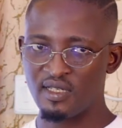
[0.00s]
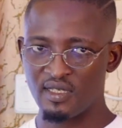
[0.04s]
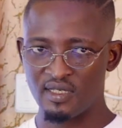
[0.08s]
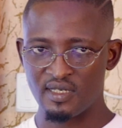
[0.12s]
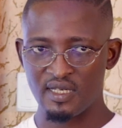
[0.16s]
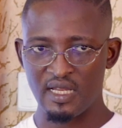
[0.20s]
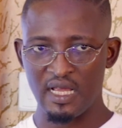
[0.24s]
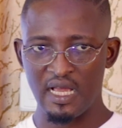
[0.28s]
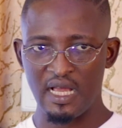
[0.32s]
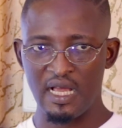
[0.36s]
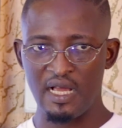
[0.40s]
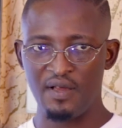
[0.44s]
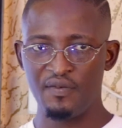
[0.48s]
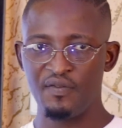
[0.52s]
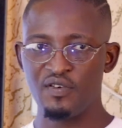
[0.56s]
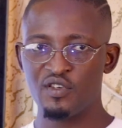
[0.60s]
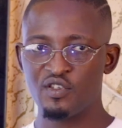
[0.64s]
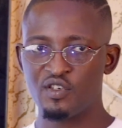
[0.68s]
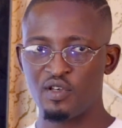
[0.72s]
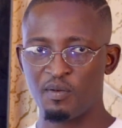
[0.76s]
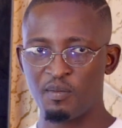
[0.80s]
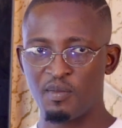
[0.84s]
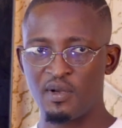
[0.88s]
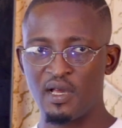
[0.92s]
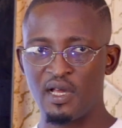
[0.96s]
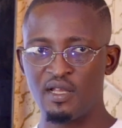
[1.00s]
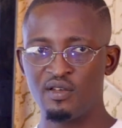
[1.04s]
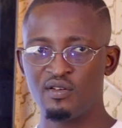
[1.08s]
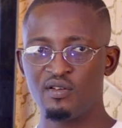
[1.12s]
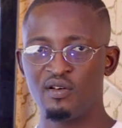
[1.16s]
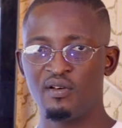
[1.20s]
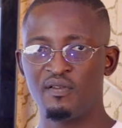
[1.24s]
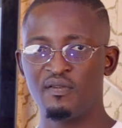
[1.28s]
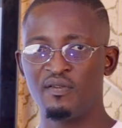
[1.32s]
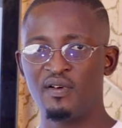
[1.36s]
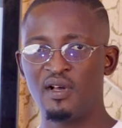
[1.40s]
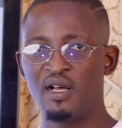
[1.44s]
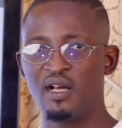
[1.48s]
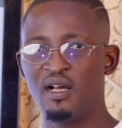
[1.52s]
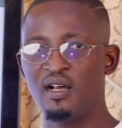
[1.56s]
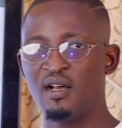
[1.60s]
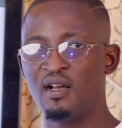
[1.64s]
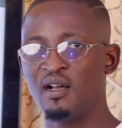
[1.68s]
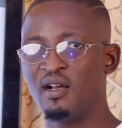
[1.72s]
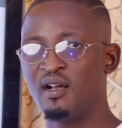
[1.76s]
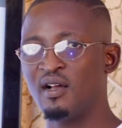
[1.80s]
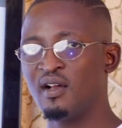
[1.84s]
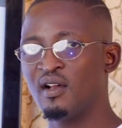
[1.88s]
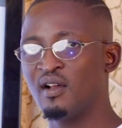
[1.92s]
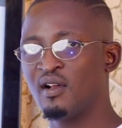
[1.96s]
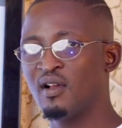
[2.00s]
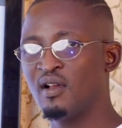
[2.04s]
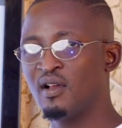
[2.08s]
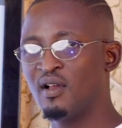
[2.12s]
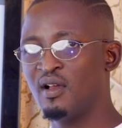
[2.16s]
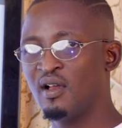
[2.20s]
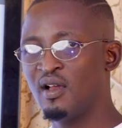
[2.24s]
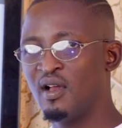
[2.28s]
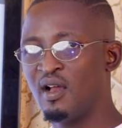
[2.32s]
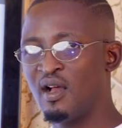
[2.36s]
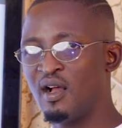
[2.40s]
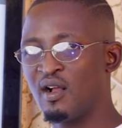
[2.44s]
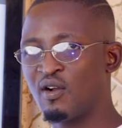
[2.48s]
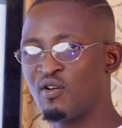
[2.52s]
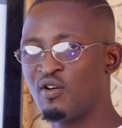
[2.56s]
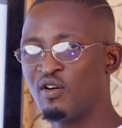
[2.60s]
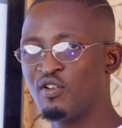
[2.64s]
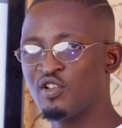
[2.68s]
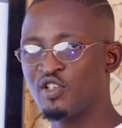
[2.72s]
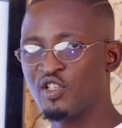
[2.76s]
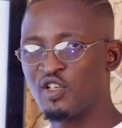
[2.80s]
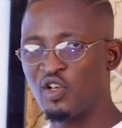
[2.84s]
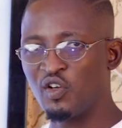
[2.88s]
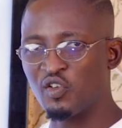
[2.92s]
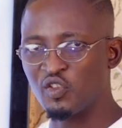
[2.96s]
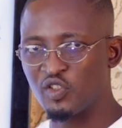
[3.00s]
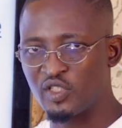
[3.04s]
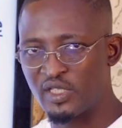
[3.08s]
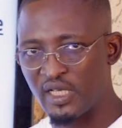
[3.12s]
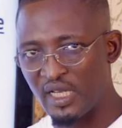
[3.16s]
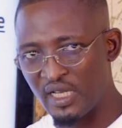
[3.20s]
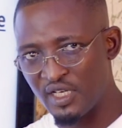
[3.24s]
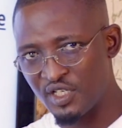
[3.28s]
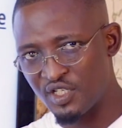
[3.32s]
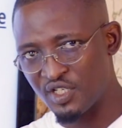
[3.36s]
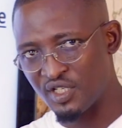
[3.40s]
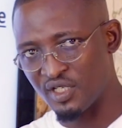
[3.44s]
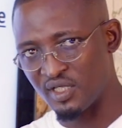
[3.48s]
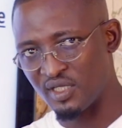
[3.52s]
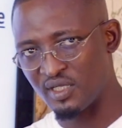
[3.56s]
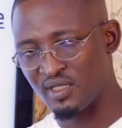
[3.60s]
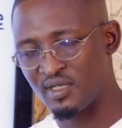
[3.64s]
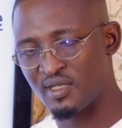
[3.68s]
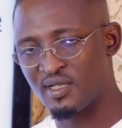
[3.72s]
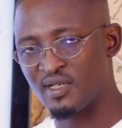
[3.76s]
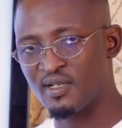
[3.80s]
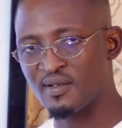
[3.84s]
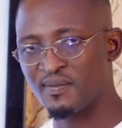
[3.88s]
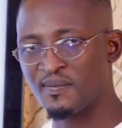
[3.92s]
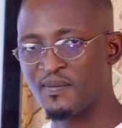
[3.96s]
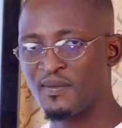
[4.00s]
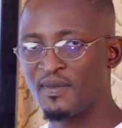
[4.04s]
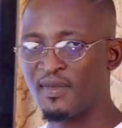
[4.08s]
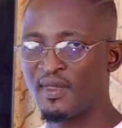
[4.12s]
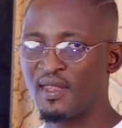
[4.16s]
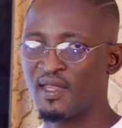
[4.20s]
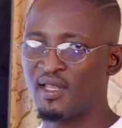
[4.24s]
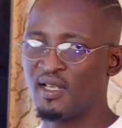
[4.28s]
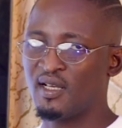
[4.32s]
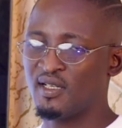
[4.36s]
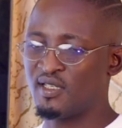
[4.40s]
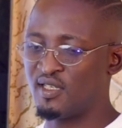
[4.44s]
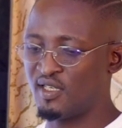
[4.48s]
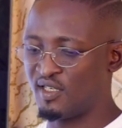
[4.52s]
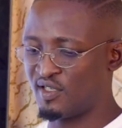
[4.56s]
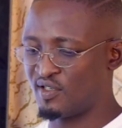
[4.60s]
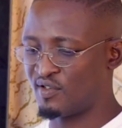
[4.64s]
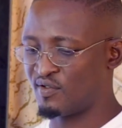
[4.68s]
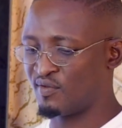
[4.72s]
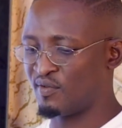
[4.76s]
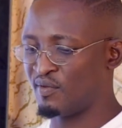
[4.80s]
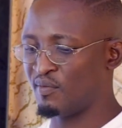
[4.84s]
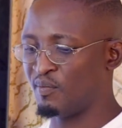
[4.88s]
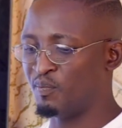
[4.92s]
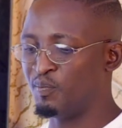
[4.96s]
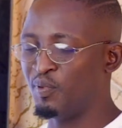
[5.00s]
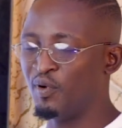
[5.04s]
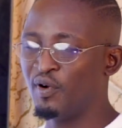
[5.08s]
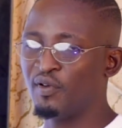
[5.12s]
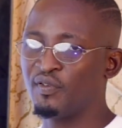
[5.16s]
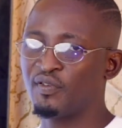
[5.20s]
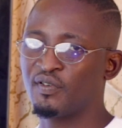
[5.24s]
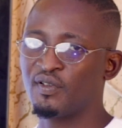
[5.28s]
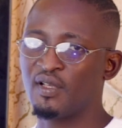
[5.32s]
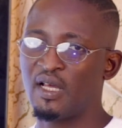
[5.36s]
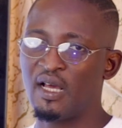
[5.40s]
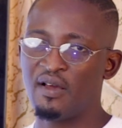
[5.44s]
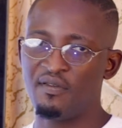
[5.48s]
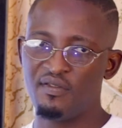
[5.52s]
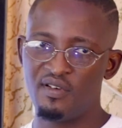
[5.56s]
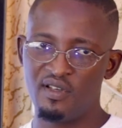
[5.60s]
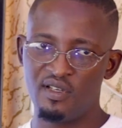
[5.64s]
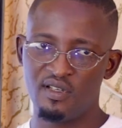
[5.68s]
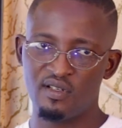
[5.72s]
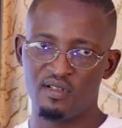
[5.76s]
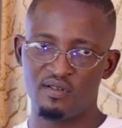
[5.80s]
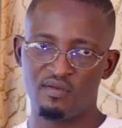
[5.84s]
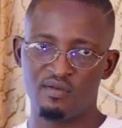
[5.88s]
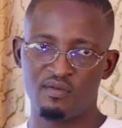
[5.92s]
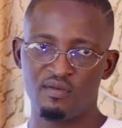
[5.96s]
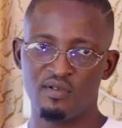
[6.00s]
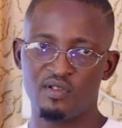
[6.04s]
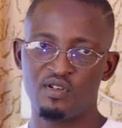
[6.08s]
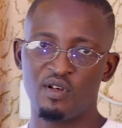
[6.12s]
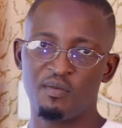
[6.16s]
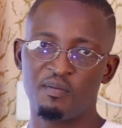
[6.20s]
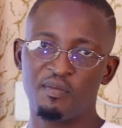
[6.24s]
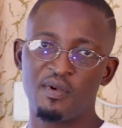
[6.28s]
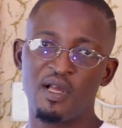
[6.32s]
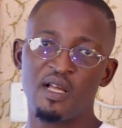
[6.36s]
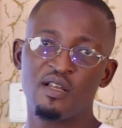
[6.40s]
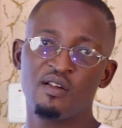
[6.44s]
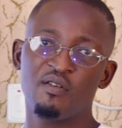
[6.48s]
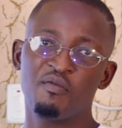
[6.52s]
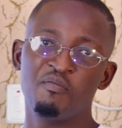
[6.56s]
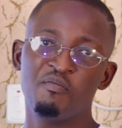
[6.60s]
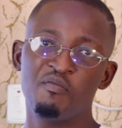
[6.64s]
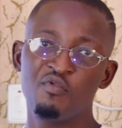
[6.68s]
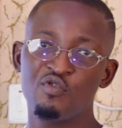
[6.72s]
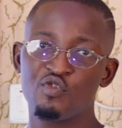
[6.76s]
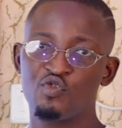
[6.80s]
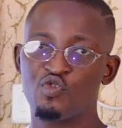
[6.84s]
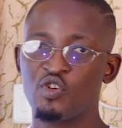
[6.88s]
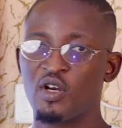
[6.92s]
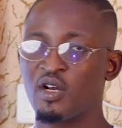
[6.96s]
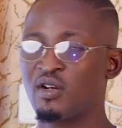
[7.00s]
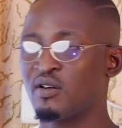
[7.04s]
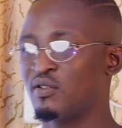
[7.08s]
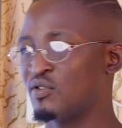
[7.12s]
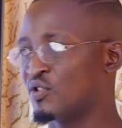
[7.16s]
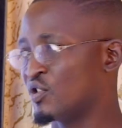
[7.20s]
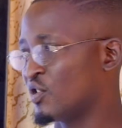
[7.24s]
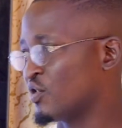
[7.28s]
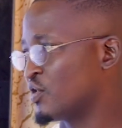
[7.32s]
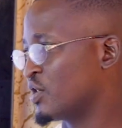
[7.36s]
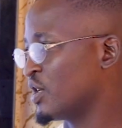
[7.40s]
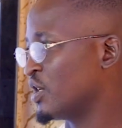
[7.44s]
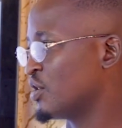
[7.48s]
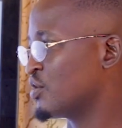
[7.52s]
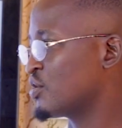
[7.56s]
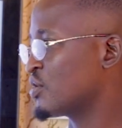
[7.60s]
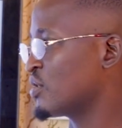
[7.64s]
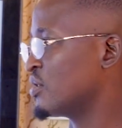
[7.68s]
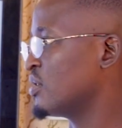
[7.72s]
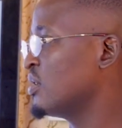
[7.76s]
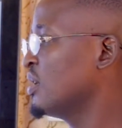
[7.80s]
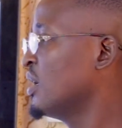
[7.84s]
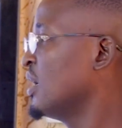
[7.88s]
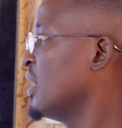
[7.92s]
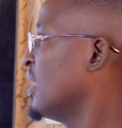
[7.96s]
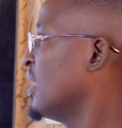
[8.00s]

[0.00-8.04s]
is having some kind of consultations. That is both having some kind of mutual consultation.